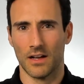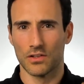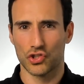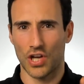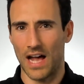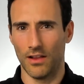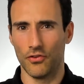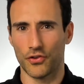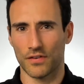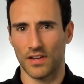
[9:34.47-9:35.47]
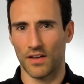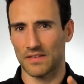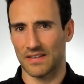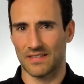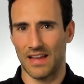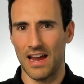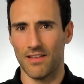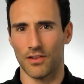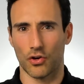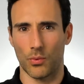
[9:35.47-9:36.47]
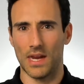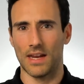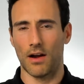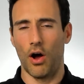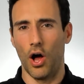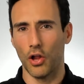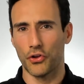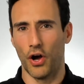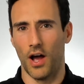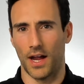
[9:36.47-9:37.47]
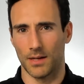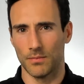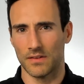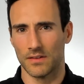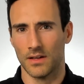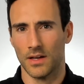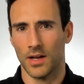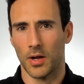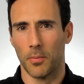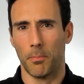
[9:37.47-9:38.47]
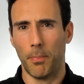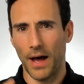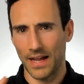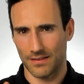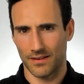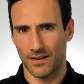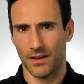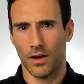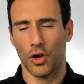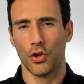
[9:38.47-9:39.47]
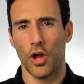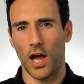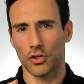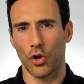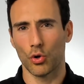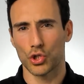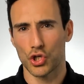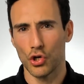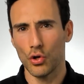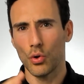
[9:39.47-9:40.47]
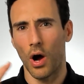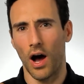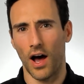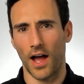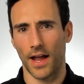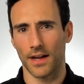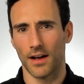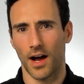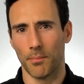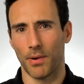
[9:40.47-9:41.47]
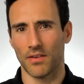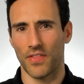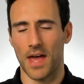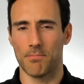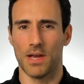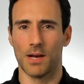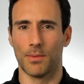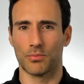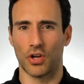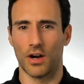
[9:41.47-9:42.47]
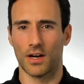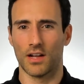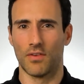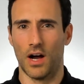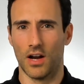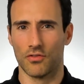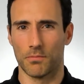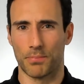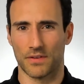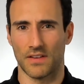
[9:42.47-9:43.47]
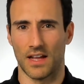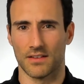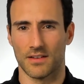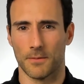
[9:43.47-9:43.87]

challenge yourself to stay in the green at all times, but not go too high above that minimum target of 100%.